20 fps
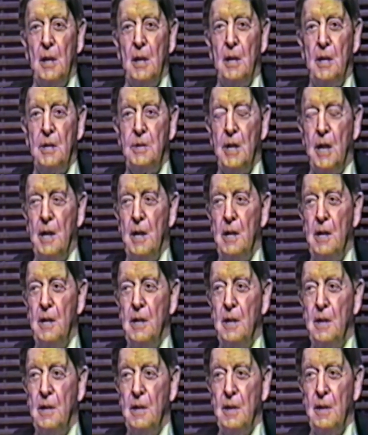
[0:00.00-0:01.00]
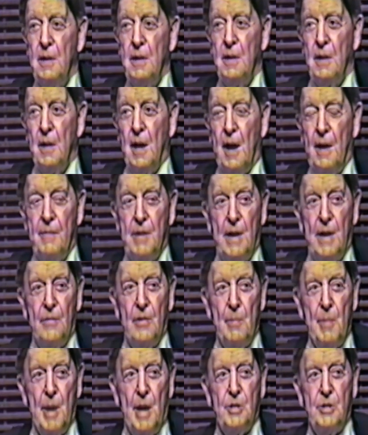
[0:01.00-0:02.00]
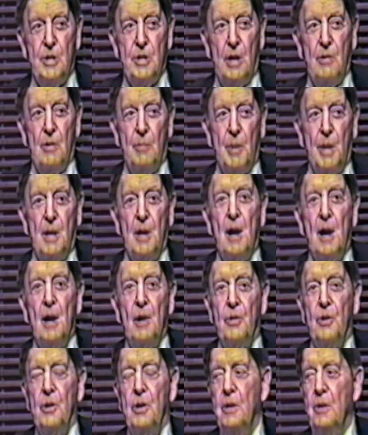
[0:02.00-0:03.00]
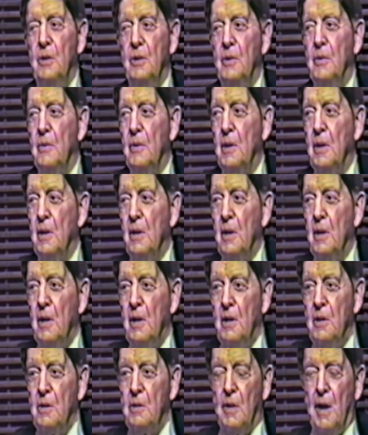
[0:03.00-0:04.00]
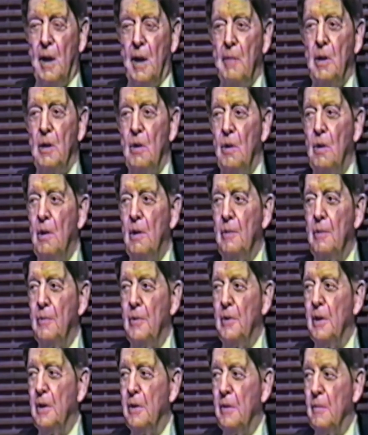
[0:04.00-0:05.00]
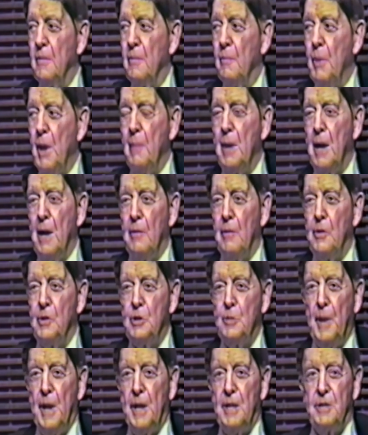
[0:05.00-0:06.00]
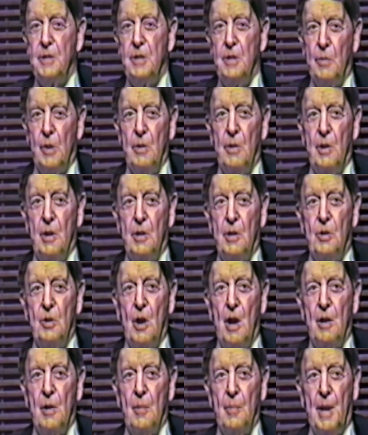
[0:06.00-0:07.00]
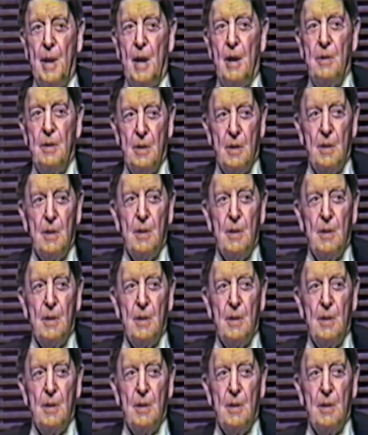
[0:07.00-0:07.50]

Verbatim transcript: and he said, uh, I've never met General MacArthur, so I want to go over and pay my respects, and we're going to talk about